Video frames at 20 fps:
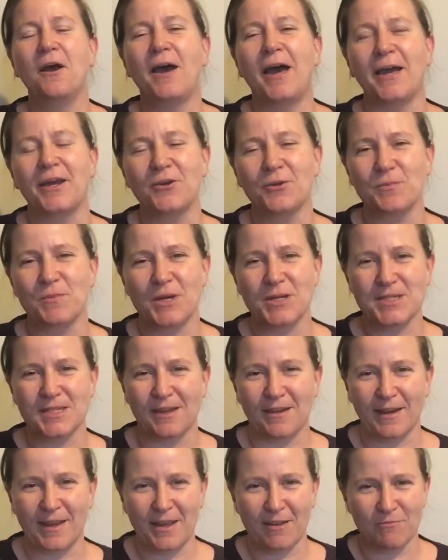I could most
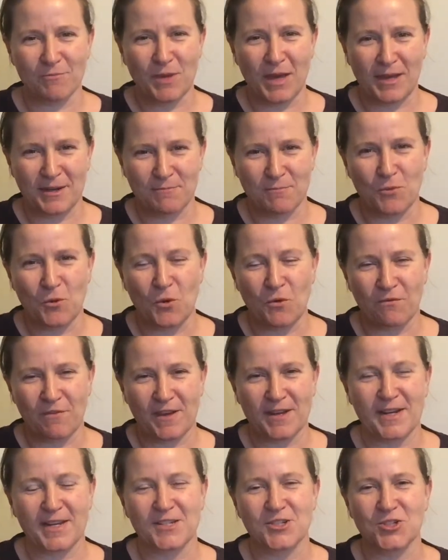likely have had more
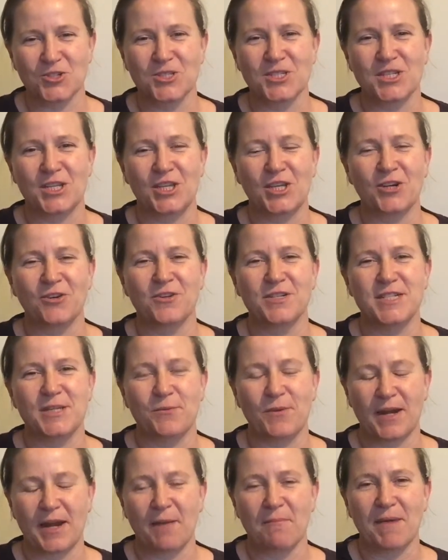financial security
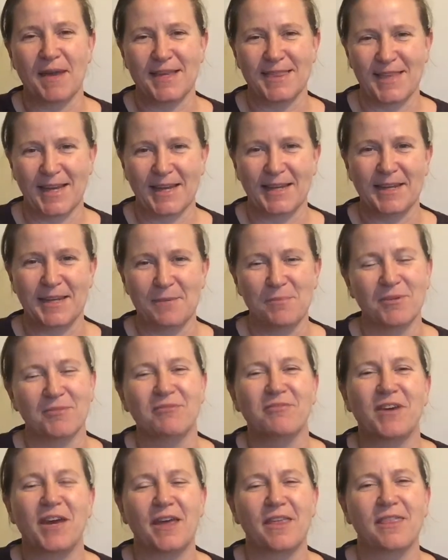when I made that leap of
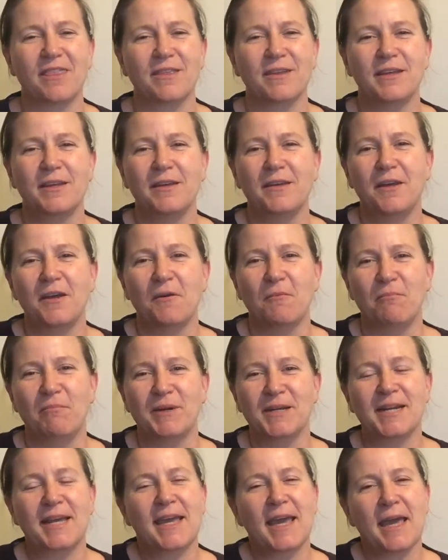faith.
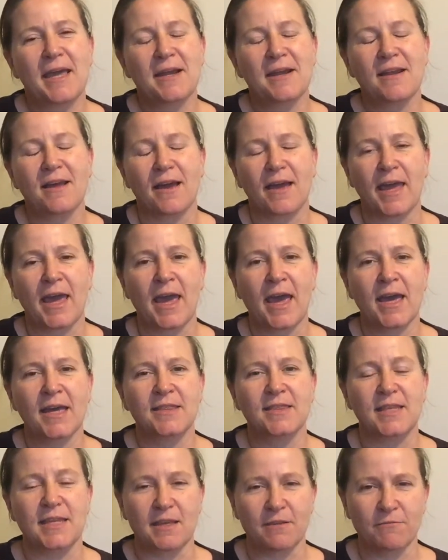But again, I
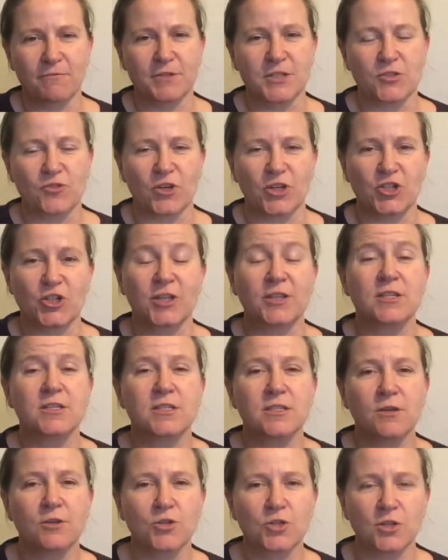had the infrastructure, I had the
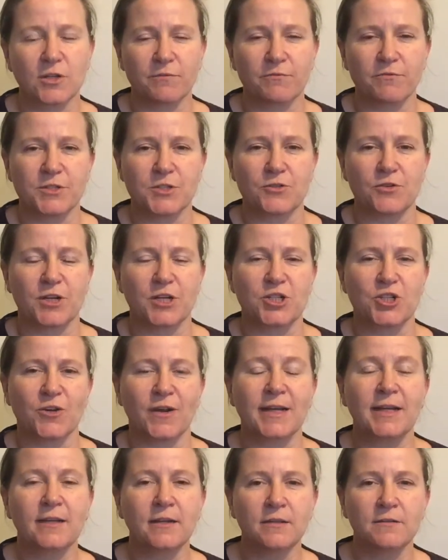social infrastructure.
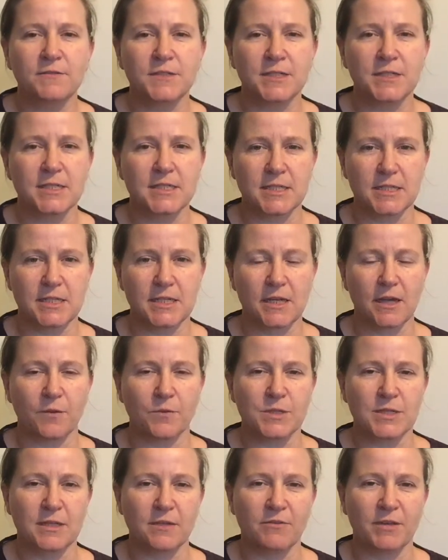I'd lived in the city I
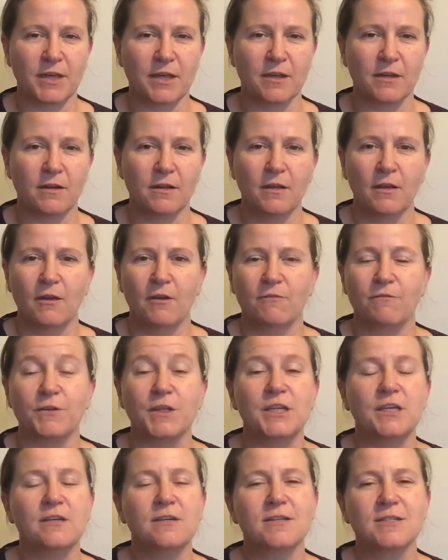was living in for
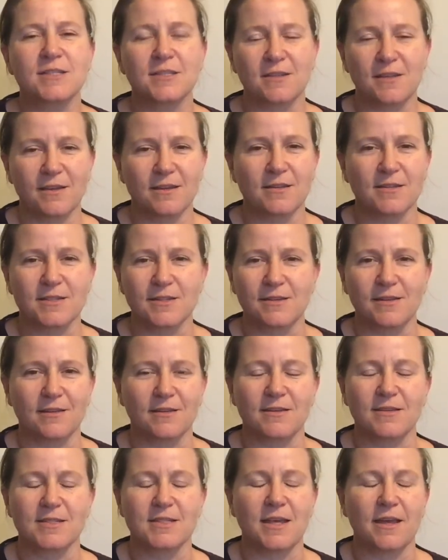years and years and years.